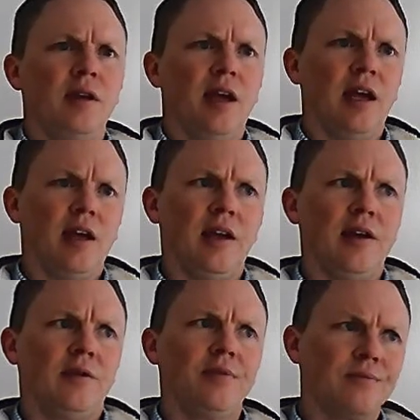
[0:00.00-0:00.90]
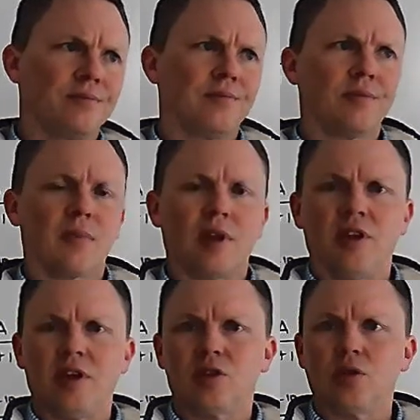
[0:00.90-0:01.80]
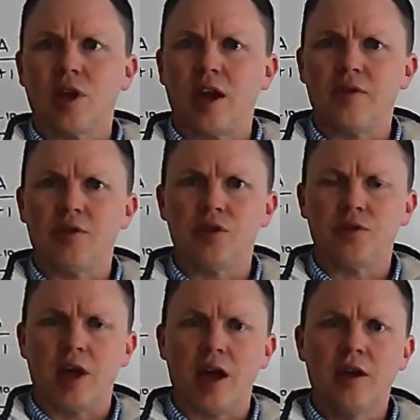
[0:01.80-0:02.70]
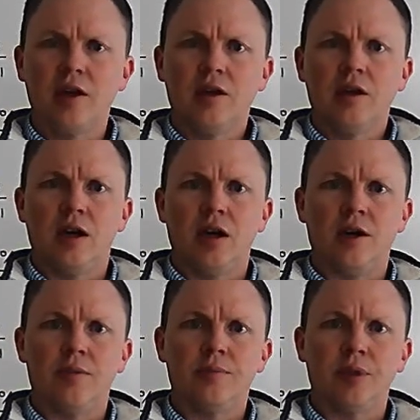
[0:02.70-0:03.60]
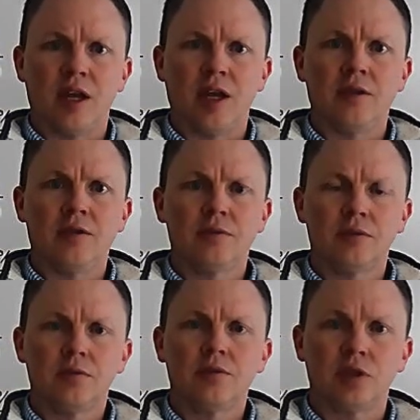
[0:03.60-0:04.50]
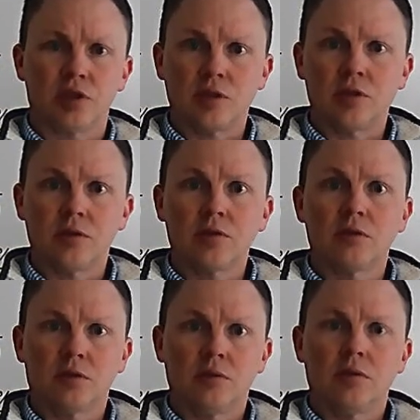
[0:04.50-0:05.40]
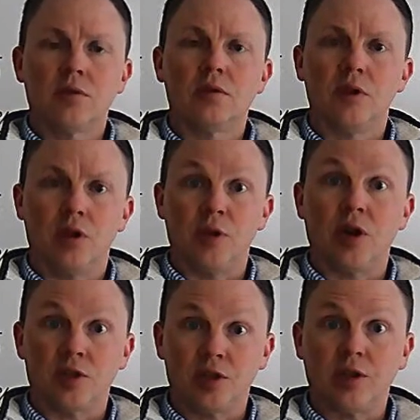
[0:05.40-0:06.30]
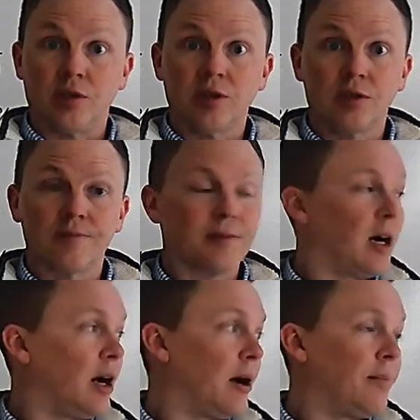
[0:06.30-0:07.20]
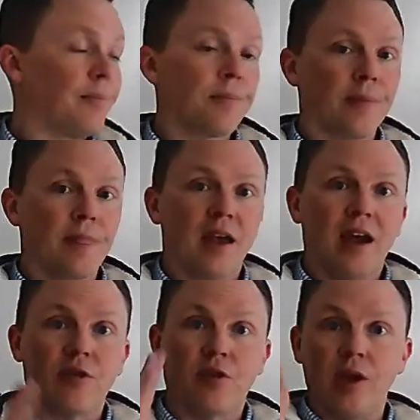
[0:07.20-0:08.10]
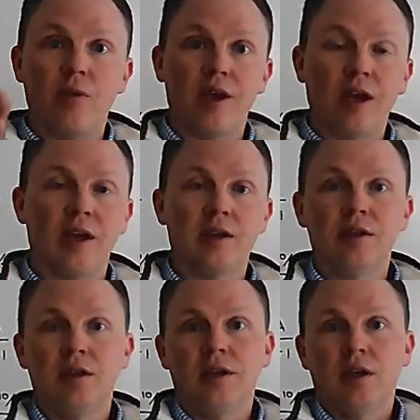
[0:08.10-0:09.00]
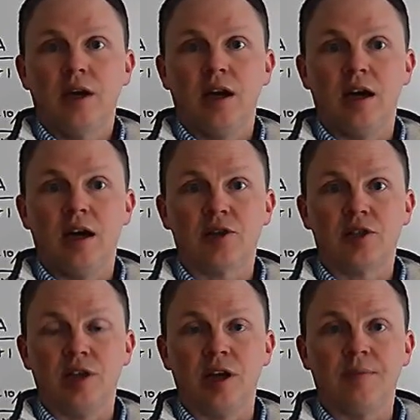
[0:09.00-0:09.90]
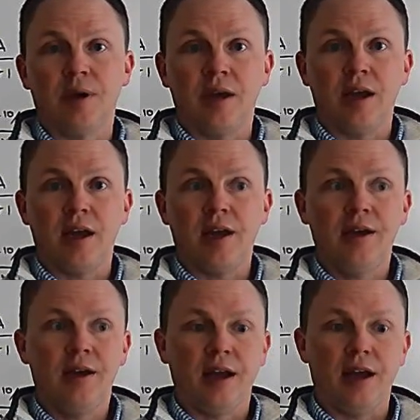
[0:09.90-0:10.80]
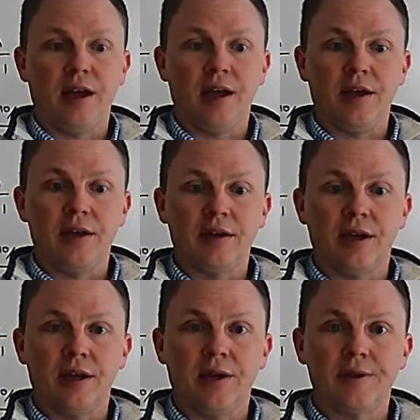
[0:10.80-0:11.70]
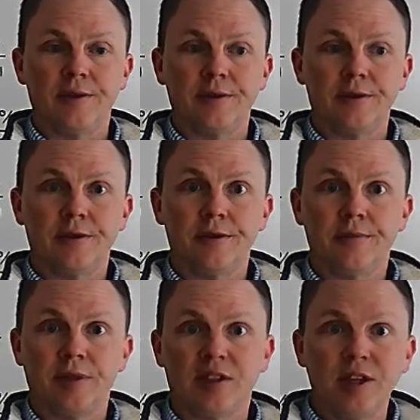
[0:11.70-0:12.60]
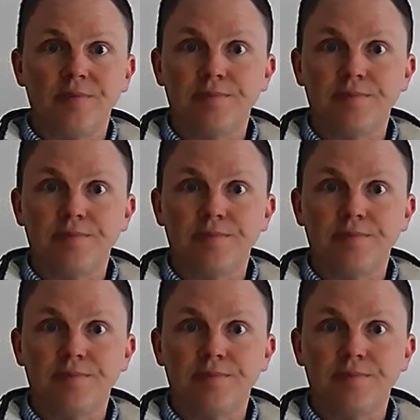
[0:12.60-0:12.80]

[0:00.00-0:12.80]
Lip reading: and I think it's okay if we do that. But again, just it'll be our secret. Have a great weekend. I'll see you on Monday, and that's it.